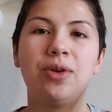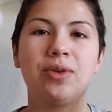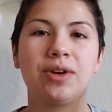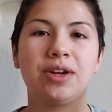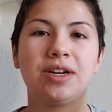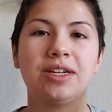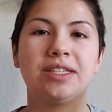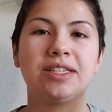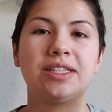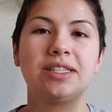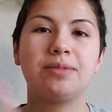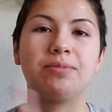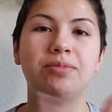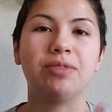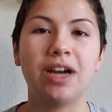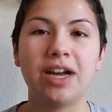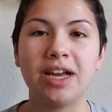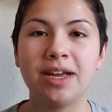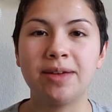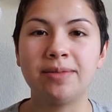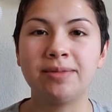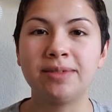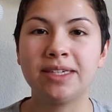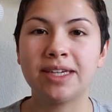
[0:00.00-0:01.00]
We're going to
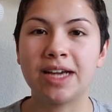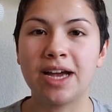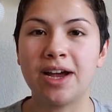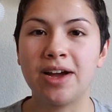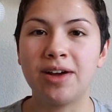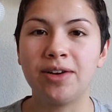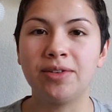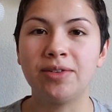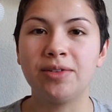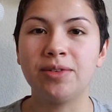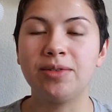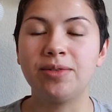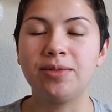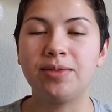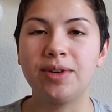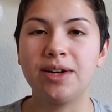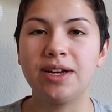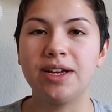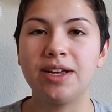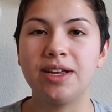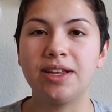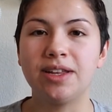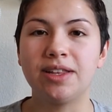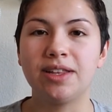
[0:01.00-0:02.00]
spray them down
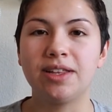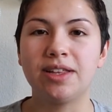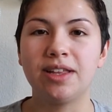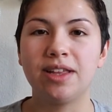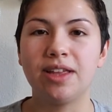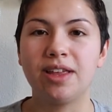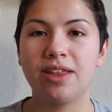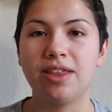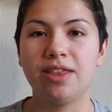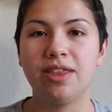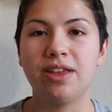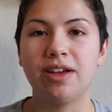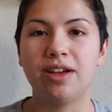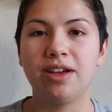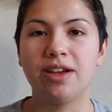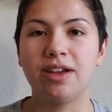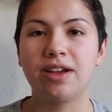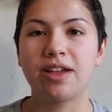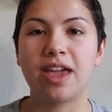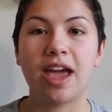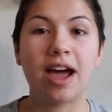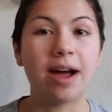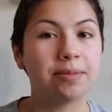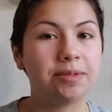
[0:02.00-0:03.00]
with the
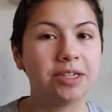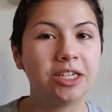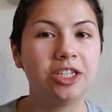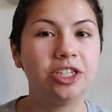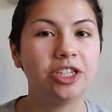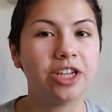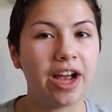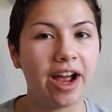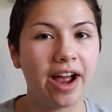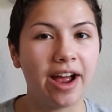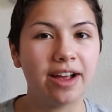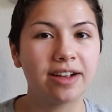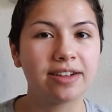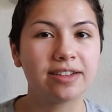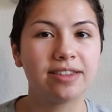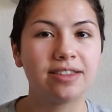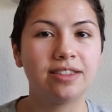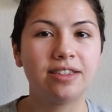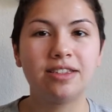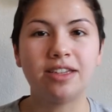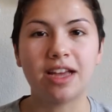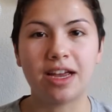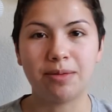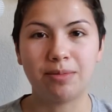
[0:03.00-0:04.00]
Captain Jack's
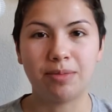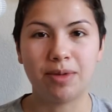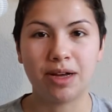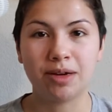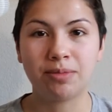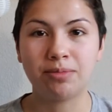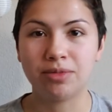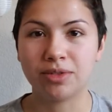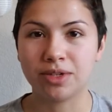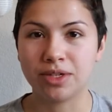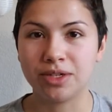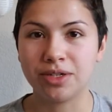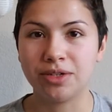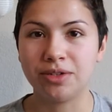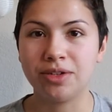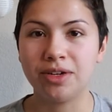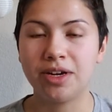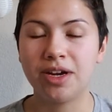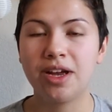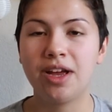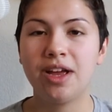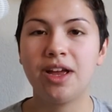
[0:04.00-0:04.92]
Dead Bug Brew.